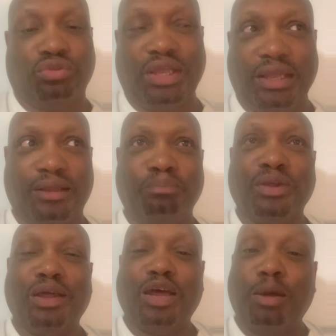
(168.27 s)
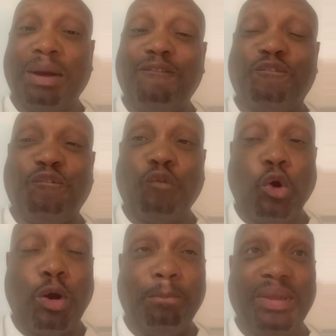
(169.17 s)
think about
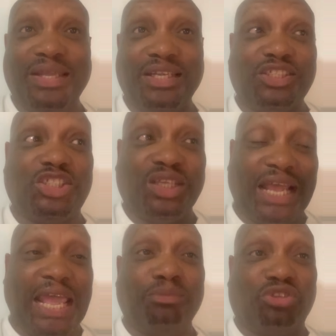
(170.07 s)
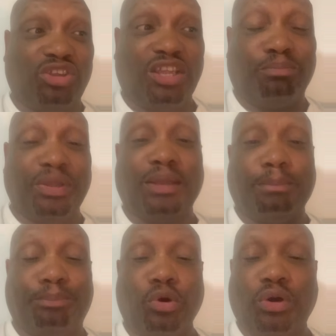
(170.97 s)
4 million APE shares
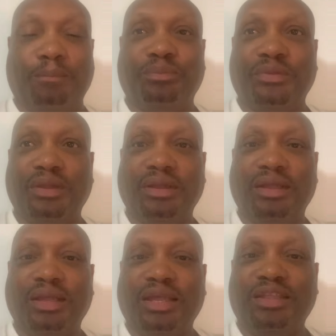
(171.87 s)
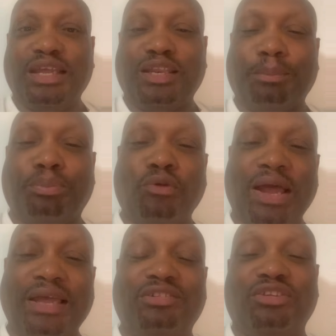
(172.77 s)
being bought, yet the
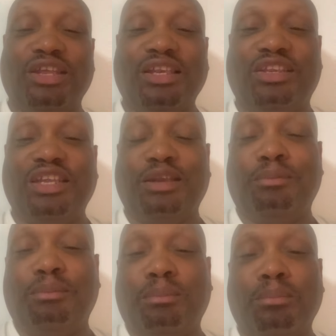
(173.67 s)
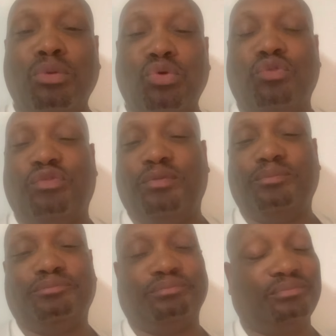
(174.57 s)
price didn't move.
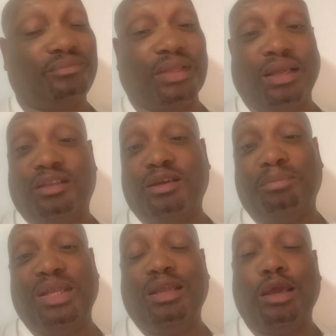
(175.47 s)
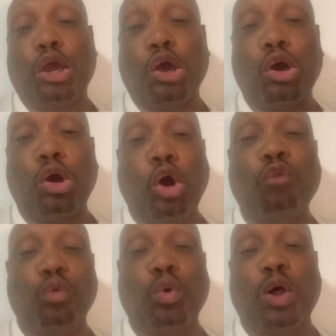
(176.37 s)
To me,
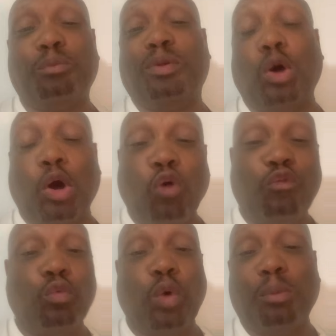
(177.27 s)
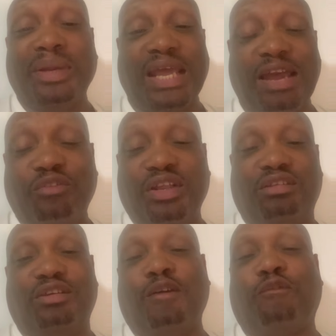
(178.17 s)
overwhelming
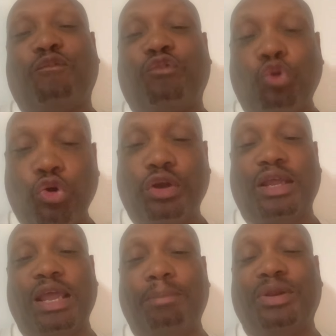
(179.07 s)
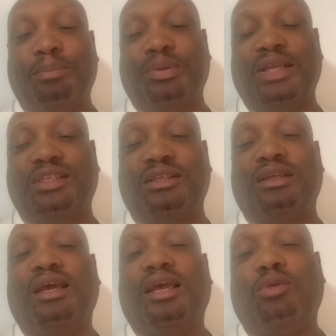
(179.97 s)
evidence of fraud and manipulation.
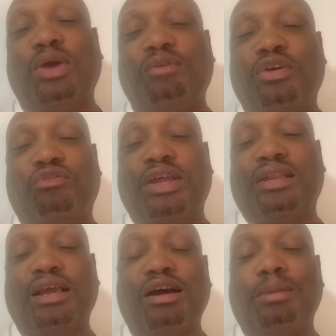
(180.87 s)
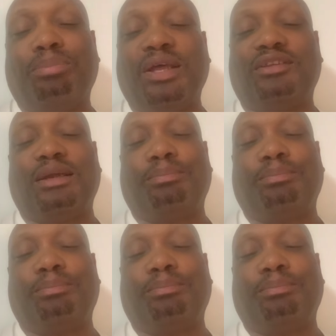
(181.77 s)
Anyway, have a great day. God bless, and I